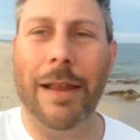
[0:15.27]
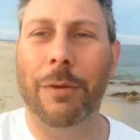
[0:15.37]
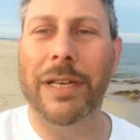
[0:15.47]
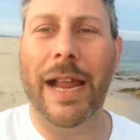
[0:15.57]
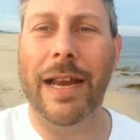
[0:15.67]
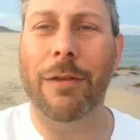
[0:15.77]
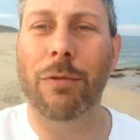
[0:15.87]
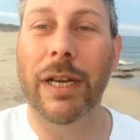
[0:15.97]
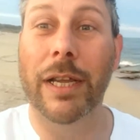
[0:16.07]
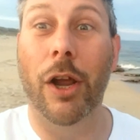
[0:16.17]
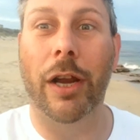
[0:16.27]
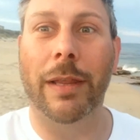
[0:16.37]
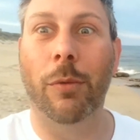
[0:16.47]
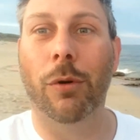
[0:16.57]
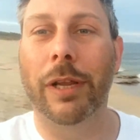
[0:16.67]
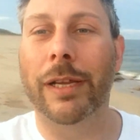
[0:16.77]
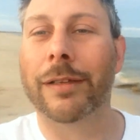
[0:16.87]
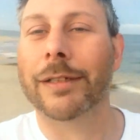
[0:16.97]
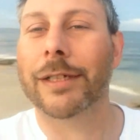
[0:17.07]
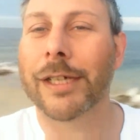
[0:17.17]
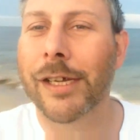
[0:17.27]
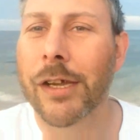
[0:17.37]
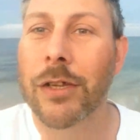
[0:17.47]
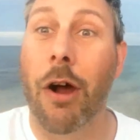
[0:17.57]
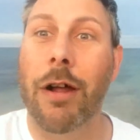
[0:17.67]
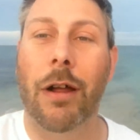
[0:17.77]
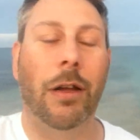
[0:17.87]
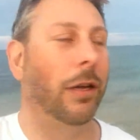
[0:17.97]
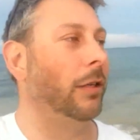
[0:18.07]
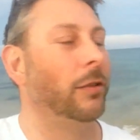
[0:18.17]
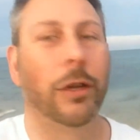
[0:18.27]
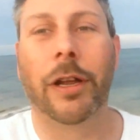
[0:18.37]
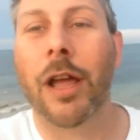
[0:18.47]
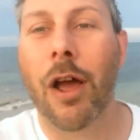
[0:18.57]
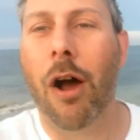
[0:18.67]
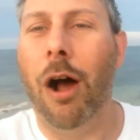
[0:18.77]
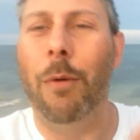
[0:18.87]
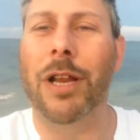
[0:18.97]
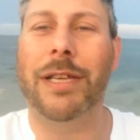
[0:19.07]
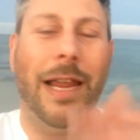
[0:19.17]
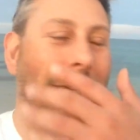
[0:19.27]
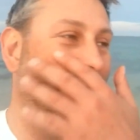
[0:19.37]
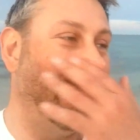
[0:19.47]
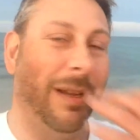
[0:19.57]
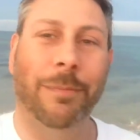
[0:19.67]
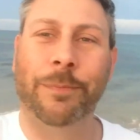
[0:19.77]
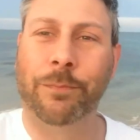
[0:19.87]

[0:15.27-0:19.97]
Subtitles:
We're down here really early in the morning. I want to tell you something.